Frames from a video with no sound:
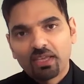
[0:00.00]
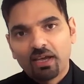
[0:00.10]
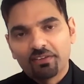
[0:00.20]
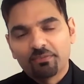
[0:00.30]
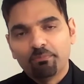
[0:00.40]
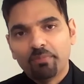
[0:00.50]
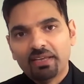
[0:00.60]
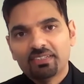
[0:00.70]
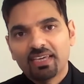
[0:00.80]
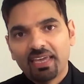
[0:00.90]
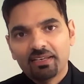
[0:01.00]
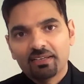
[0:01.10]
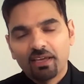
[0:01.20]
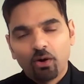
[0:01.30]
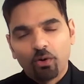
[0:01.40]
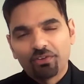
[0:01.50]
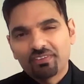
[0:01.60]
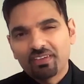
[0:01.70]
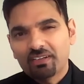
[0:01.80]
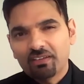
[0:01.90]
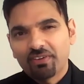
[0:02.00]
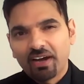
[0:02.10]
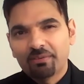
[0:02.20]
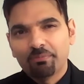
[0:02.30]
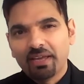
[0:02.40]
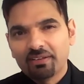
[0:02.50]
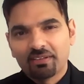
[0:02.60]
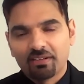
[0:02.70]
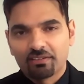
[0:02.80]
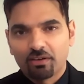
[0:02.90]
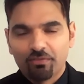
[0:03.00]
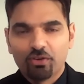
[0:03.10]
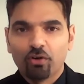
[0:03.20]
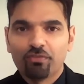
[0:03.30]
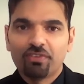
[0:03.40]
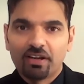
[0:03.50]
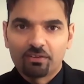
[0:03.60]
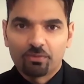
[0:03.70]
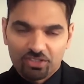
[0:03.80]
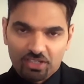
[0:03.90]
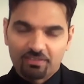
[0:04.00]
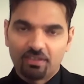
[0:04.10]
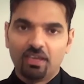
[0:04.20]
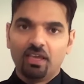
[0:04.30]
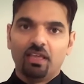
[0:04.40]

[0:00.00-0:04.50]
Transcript: has maintained or certified maintenance of your funds, which is